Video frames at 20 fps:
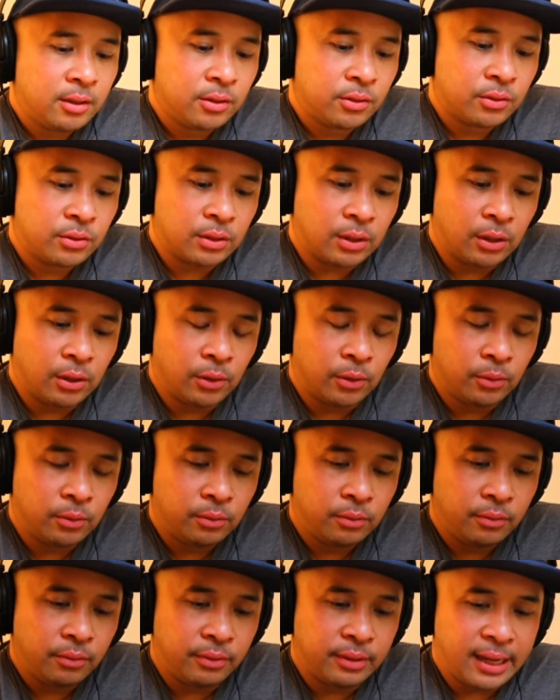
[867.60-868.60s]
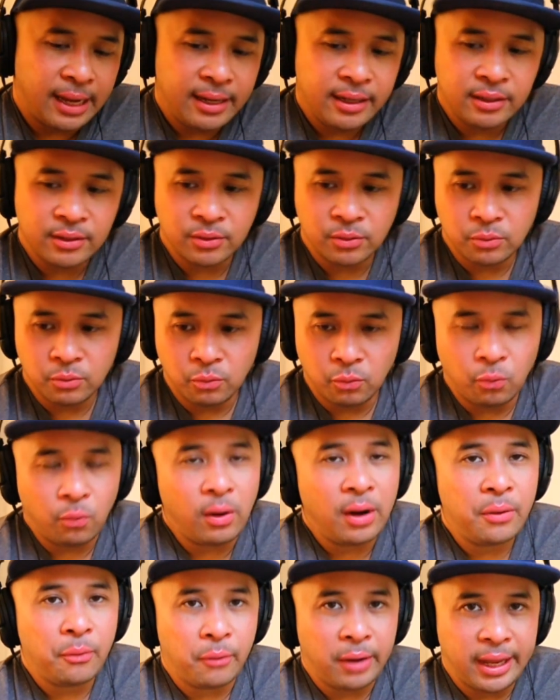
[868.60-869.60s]
So that is
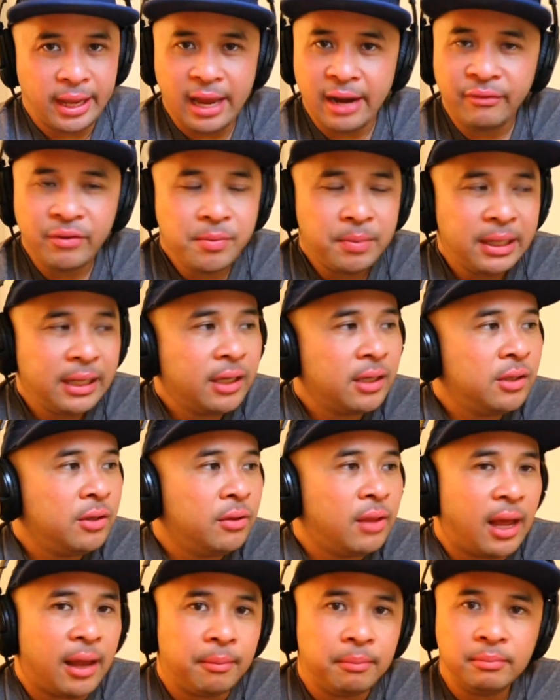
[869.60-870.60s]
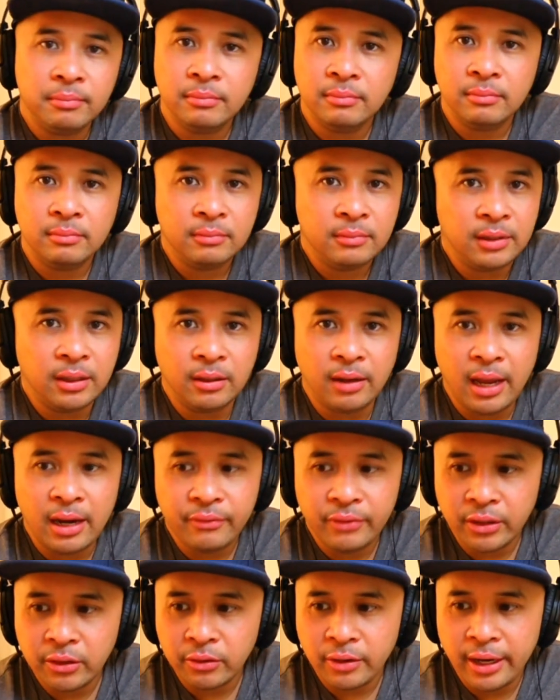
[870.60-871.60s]
one way. Everybody can do that. You know,
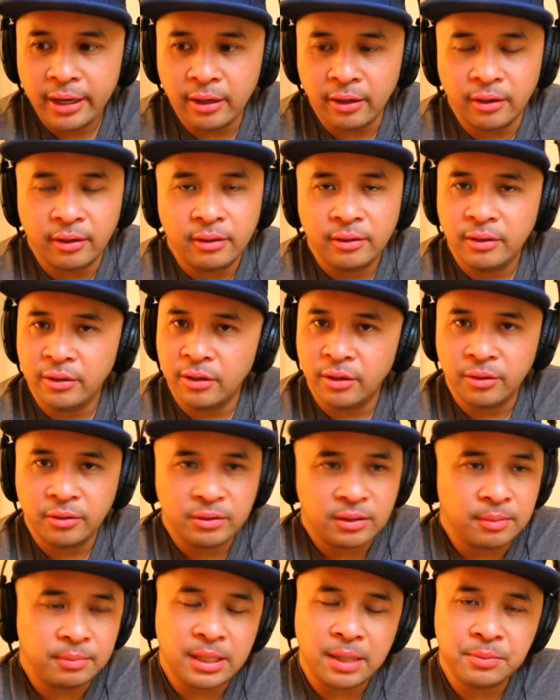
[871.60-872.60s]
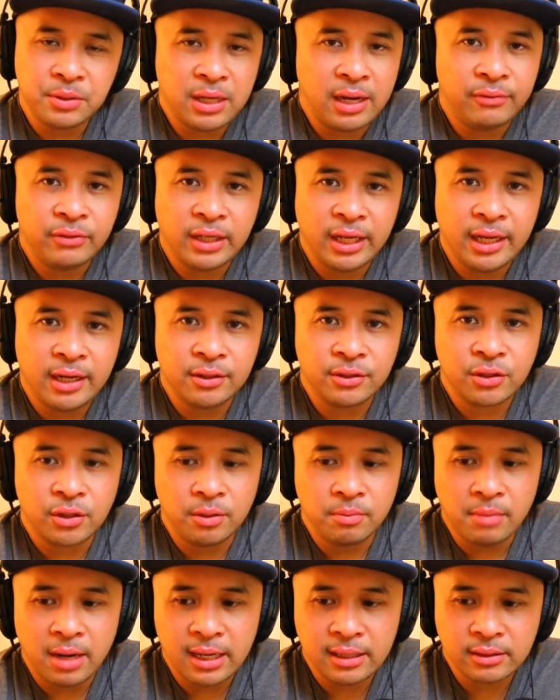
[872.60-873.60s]
every creator, you know, sometimes you have to hit a
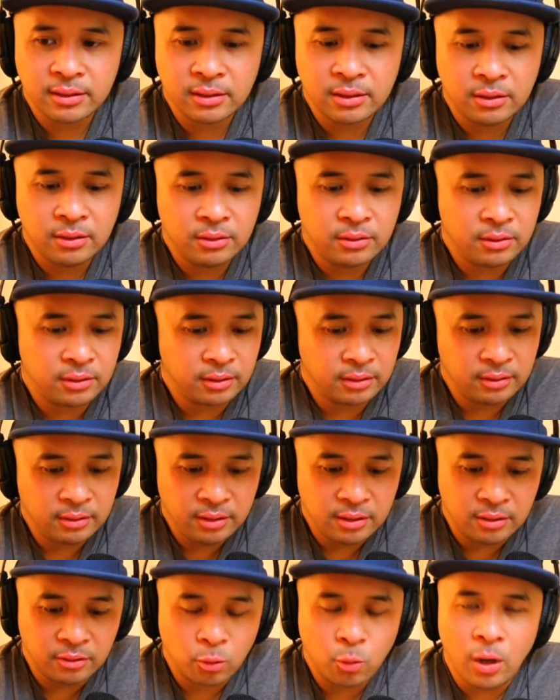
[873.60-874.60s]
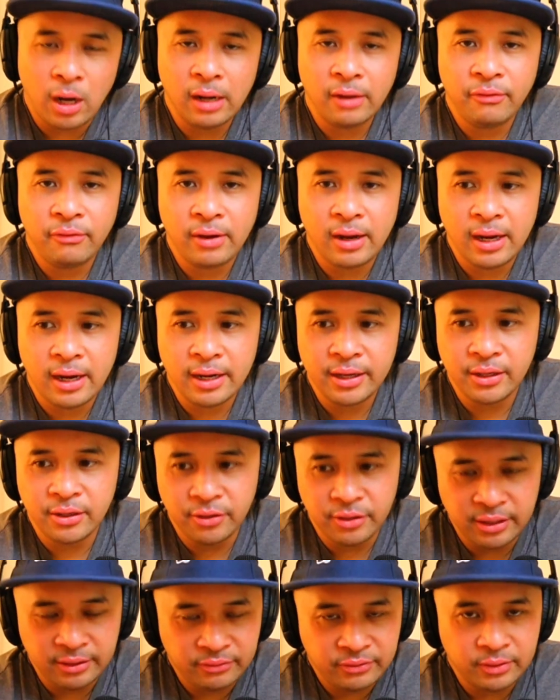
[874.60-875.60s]
certain milestone, or, you know, qualify, you
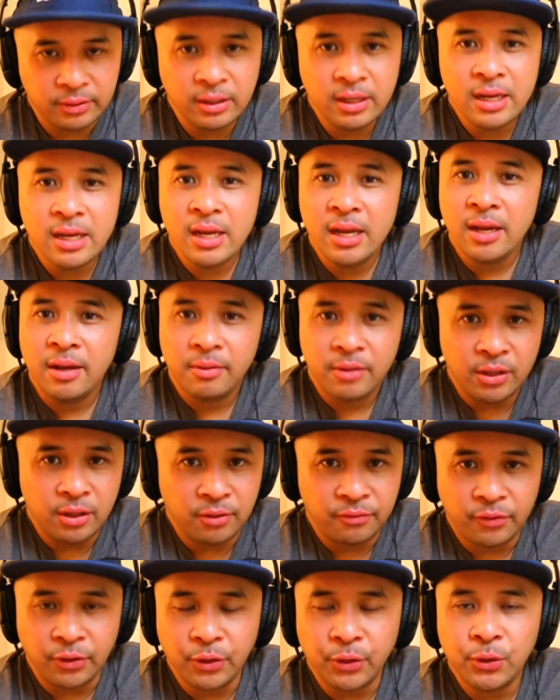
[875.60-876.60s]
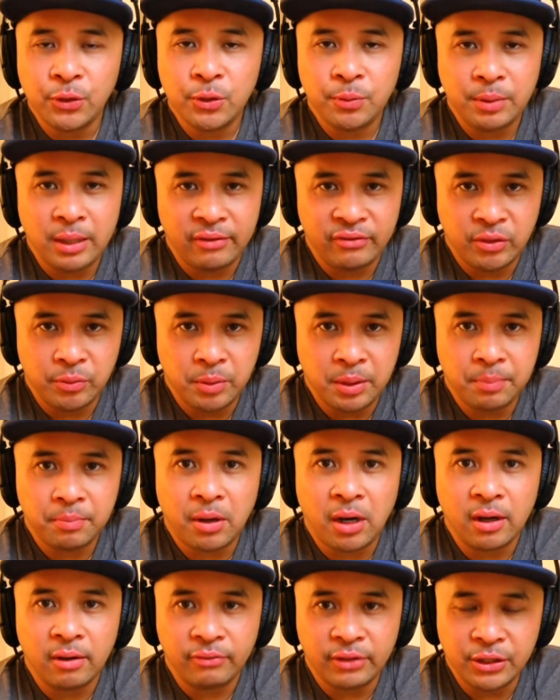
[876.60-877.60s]
know, you have to, you know, for YouTube, you have to be
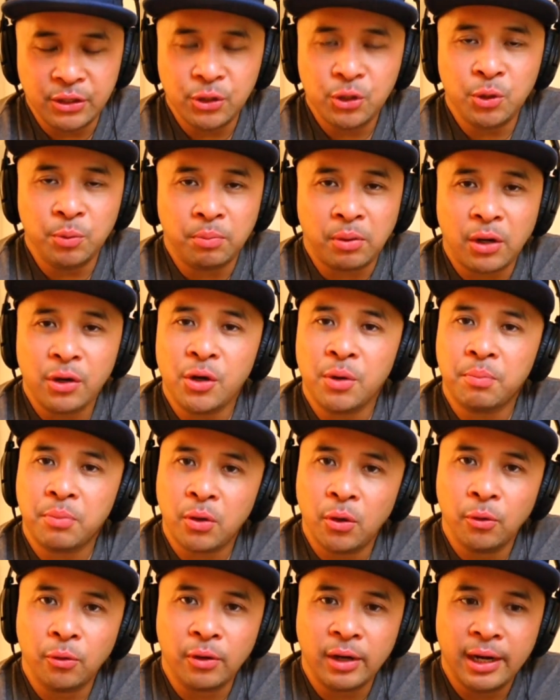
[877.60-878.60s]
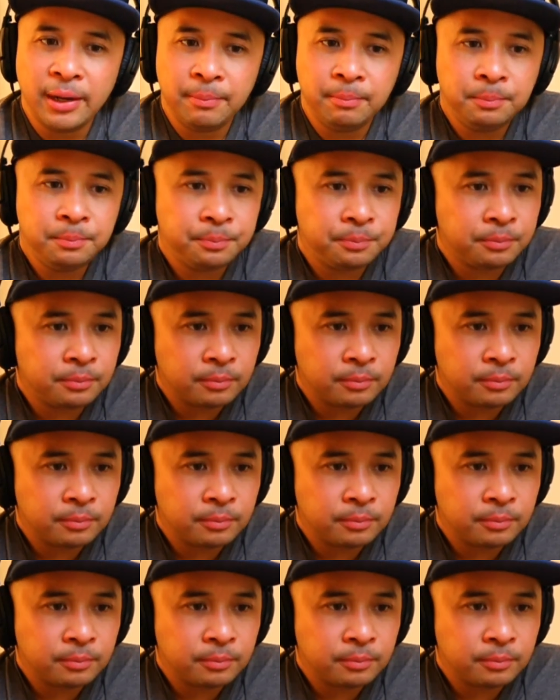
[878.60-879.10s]
part of the YouTube Partner Program,